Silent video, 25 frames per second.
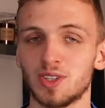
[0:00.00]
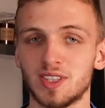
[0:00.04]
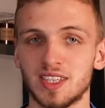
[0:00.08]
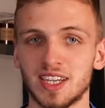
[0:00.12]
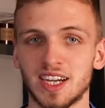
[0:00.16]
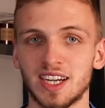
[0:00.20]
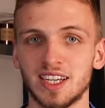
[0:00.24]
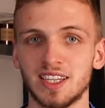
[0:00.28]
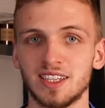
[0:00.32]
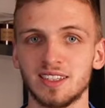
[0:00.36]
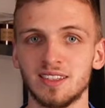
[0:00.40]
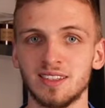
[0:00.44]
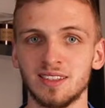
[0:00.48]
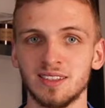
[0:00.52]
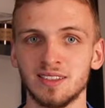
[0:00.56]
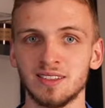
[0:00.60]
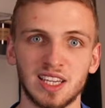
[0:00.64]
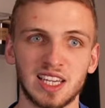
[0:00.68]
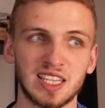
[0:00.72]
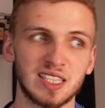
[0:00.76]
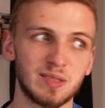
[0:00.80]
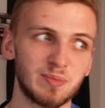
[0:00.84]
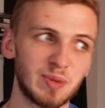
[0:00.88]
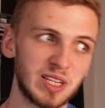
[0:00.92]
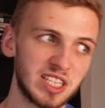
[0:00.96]
diet,
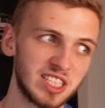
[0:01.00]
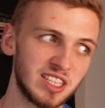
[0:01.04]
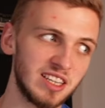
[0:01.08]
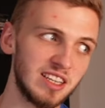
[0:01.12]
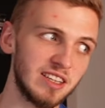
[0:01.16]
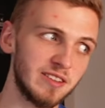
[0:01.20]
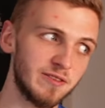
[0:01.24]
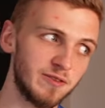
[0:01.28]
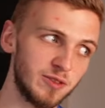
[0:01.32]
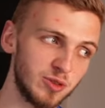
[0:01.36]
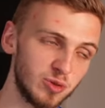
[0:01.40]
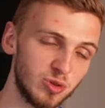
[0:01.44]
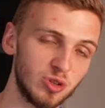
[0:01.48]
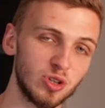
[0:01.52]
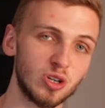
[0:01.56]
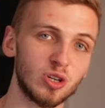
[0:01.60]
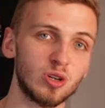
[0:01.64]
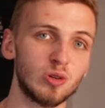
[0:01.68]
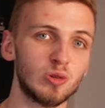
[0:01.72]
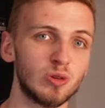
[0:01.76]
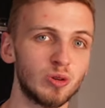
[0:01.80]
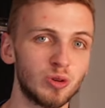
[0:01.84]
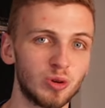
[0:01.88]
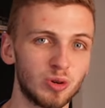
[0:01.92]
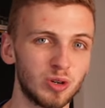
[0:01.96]
especially if you
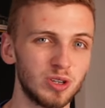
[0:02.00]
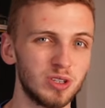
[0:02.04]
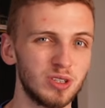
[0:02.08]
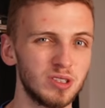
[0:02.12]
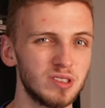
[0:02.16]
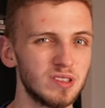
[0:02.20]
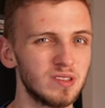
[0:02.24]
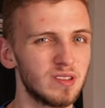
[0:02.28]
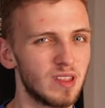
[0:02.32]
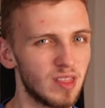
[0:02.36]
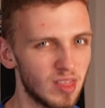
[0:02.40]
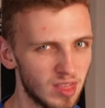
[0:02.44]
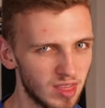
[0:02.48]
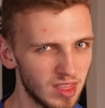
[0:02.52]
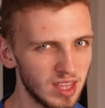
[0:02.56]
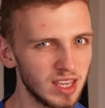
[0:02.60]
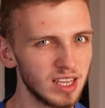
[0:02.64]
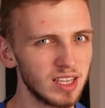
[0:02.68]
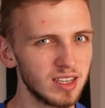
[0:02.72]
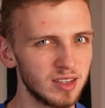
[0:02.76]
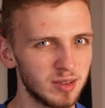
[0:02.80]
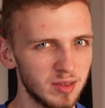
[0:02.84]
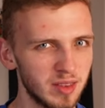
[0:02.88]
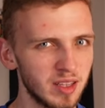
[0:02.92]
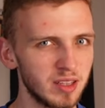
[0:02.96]
know or you
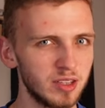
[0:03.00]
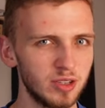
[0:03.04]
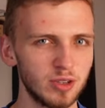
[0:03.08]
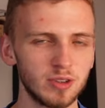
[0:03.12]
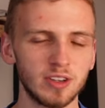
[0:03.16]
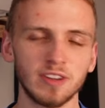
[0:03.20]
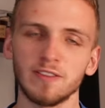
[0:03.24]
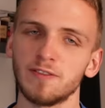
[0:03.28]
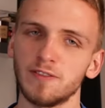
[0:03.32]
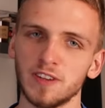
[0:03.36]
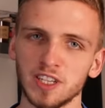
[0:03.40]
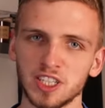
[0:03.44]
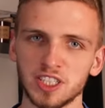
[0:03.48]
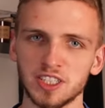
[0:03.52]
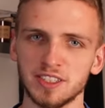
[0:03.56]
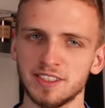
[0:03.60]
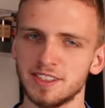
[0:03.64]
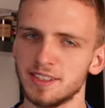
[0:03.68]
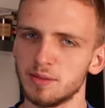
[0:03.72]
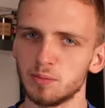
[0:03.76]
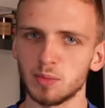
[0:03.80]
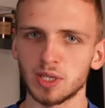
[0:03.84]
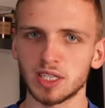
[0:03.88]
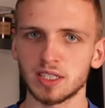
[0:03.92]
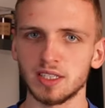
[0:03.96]
think that you're deficient
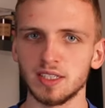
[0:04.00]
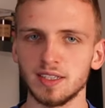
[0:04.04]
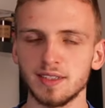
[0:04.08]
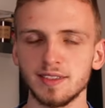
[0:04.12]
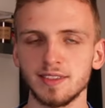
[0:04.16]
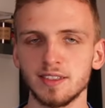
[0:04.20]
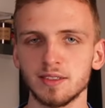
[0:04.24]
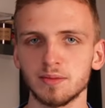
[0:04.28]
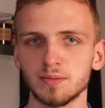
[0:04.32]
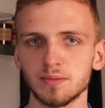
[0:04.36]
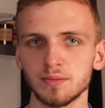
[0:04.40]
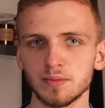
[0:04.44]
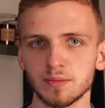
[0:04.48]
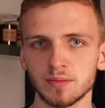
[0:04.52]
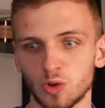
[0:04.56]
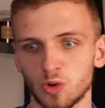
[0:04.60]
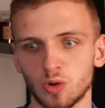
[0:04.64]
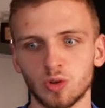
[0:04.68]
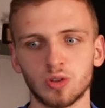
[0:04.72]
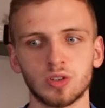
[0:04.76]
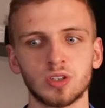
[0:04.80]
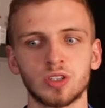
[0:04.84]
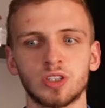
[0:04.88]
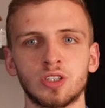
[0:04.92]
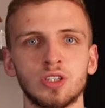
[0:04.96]
in magnesium,
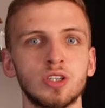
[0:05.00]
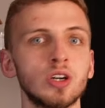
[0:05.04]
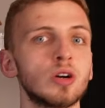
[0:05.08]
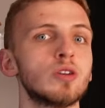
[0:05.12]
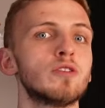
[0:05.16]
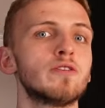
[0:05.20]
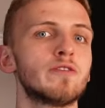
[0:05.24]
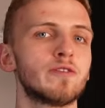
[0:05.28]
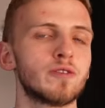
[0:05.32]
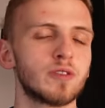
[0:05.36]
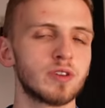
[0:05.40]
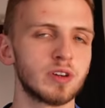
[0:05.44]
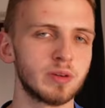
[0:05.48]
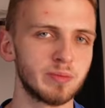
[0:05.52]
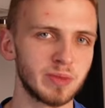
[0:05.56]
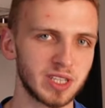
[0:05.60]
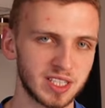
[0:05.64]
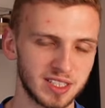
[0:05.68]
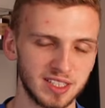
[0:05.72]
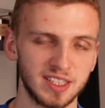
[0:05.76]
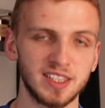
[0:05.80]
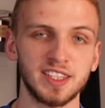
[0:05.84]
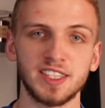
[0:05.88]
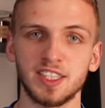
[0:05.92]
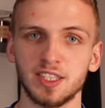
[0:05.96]
or go for a
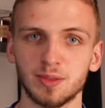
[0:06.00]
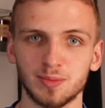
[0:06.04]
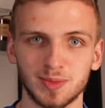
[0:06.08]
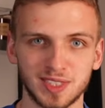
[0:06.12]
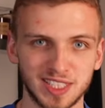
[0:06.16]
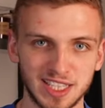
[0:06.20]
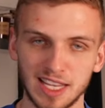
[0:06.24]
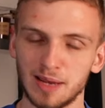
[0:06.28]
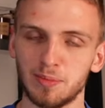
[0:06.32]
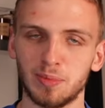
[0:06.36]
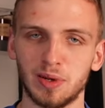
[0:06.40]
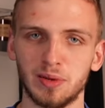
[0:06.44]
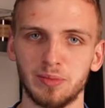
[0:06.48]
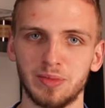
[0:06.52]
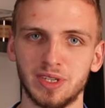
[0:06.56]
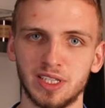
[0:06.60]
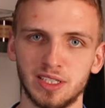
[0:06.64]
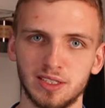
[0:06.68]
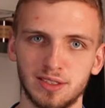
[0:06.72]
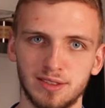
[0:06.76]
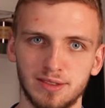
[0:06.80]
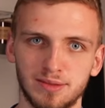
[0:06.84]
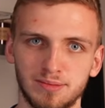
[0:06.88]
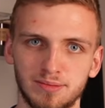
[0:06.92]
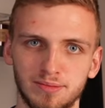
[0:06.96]
magnesium
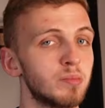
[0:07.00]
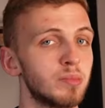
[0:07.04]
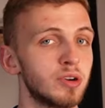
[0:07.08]
supplement.